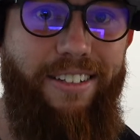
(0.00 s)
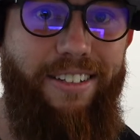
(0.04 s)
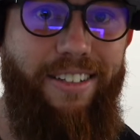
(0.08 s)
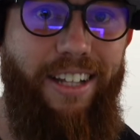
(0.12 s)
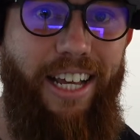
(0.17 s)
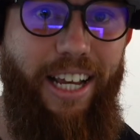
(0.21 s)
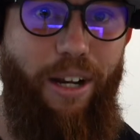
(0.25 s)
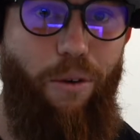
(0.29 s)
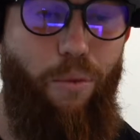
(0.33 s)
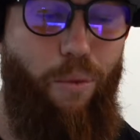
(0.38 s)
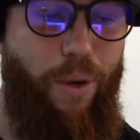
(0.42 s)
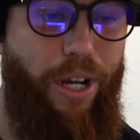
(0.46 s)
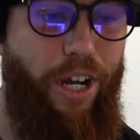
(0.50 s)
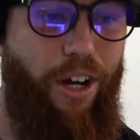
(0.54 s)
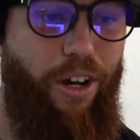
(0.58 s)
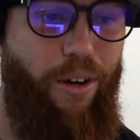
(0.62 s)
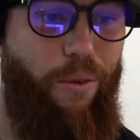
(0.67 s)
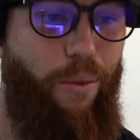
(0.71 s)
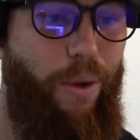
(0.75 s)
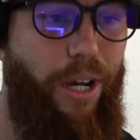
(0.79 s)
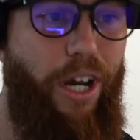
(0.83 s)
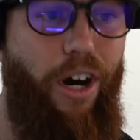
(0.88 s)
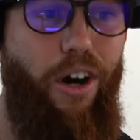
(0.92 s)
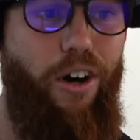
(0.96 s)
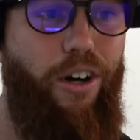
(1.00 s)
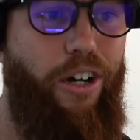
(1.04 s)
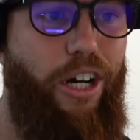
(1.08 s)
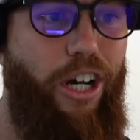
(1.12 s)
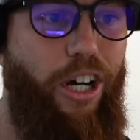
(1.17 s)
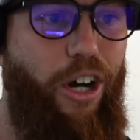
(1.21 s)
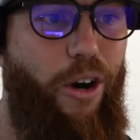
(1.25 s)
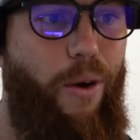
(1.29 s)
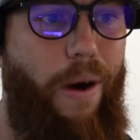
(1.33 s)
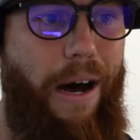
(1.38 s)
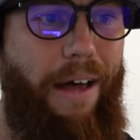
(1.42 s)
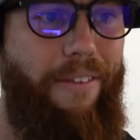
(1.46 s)
Like we we all
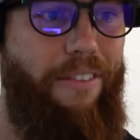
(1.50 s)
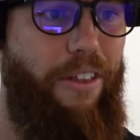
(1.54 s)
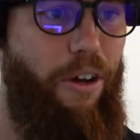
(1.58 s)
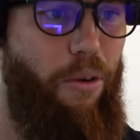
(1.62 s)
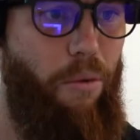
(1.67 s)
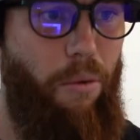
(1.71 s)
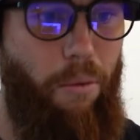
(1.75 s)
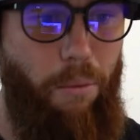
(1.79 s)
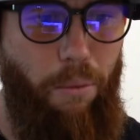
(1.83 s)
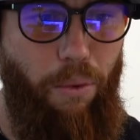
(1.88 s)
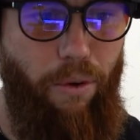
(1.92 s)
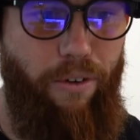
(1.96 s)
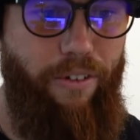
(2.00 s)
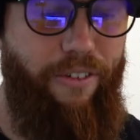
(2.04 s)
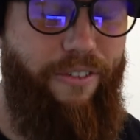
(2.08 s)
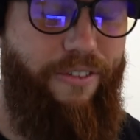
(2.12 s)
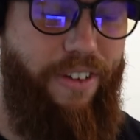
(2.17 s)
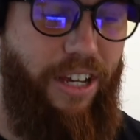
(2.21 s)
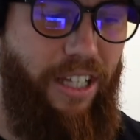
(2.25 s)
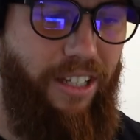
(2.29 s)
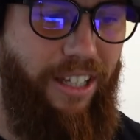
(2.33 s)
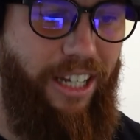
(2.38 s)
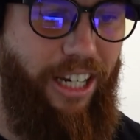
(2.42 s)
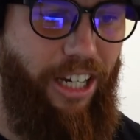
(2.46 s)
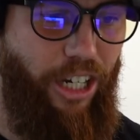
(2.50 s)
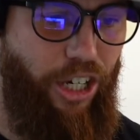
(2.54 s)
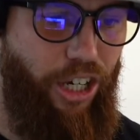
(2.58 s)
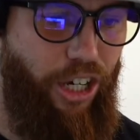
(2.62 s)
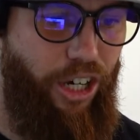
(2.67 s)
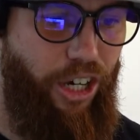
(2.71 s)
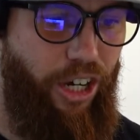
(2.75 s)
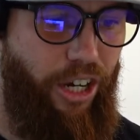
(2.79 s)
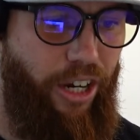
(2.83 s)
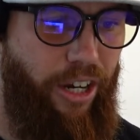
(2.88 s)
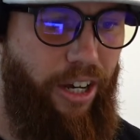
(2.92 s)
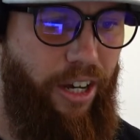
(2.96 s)
can go out there when we're feeling
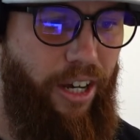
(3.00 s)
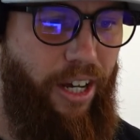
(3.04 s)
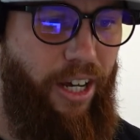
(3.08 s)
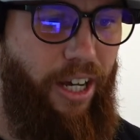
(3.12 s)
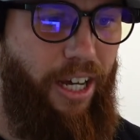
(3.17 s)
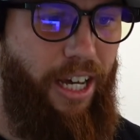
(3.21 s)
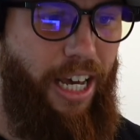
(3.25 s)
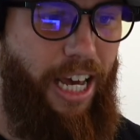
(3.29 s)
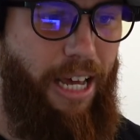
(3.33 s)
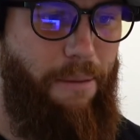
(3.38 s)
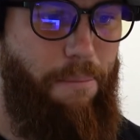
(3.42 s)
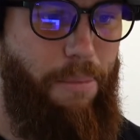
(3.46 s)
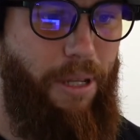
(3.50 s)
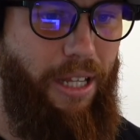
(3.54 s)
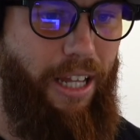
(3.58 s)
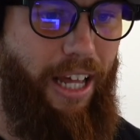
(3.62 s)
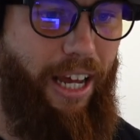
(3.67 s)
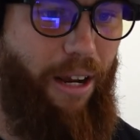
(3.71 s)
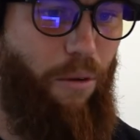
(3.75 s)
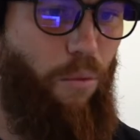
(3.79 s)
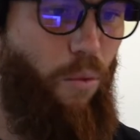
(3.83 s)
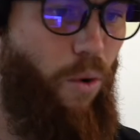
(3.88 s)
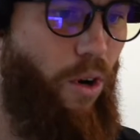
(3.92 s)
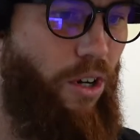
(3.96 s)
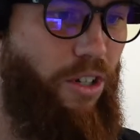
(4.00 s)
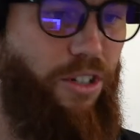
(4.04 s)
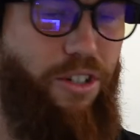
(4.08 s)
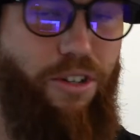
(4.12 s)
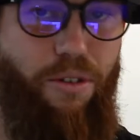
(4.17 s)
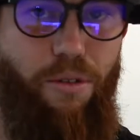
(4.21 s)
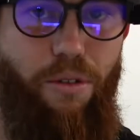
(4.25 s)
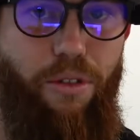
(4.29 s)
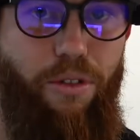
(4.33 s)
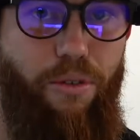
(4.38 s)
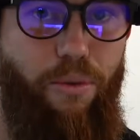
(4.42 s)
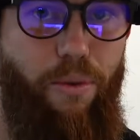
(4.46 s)
good and be like one,
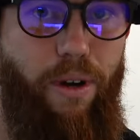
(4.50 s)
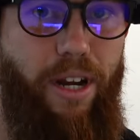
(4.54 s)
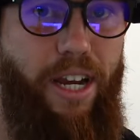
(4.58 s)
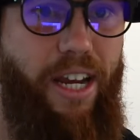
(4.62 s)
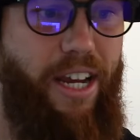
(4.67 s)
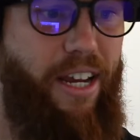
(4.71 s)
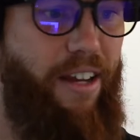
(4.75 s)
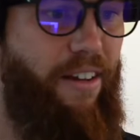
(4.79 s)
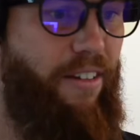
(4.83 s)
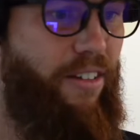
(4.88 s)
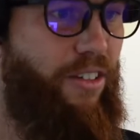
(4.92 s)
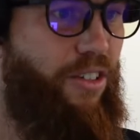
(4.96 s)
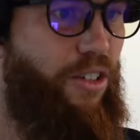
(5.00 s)
two, three,